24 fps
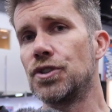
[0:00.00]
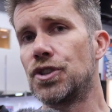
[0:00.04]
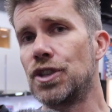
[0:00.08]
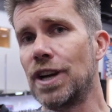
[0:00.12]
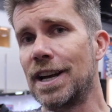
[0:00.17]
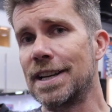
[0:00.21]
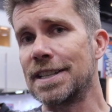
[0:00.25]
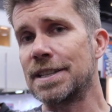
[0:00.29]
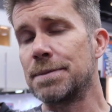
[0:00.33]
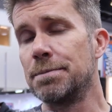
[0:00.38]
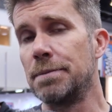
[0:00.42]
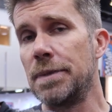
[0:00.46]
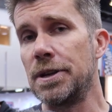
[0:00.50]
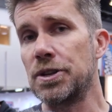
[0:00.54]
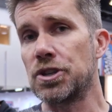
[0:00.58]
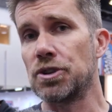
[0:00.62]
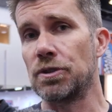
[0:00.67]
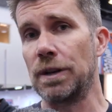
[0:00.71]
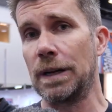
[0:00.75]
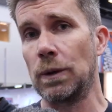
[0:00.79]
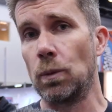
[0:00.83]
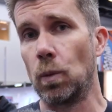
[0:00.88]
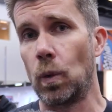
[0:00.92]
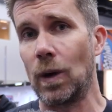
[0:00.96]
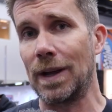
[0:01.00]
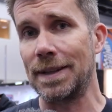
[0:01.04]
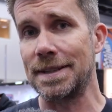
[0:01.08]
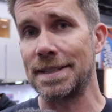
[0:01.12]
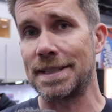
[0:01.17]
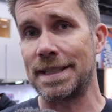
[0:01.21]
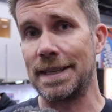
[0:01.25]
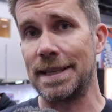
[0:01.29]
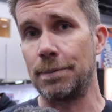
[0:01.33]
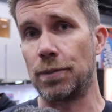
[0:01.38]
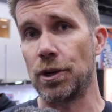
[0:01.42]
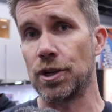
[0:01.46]
just measuring one
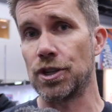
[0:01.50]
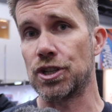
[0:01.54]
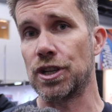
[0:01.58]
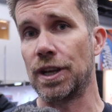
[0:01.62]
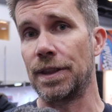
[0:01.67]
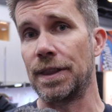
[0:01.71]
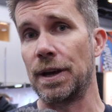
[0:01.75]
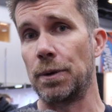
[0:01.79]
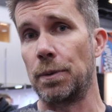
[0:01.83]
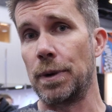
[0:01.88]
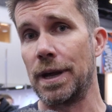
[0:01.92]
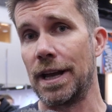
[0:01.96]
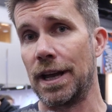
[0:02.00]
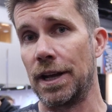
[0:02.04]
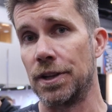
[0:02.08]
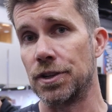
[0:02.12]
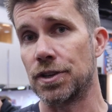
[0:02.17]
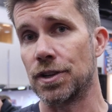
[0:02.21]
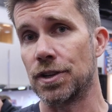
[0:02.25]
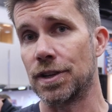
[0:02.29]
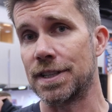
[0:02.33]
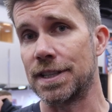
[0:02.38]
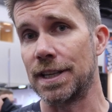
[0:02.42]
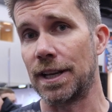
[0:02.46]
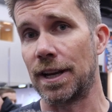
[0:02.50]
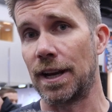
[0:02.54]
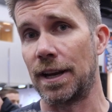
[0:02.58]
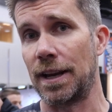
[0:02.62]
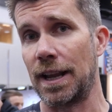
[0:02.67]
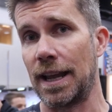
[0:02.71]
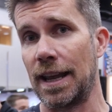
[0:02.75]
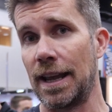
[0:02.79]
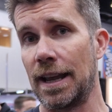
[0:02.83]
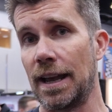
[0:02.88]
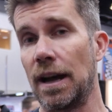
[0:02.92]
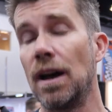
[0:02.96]
temperature that we're interested in
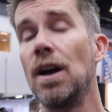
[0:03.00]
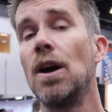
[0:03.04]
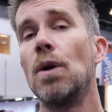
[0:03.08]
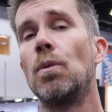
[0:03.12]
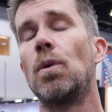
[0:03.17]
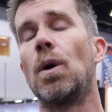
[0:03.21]
here.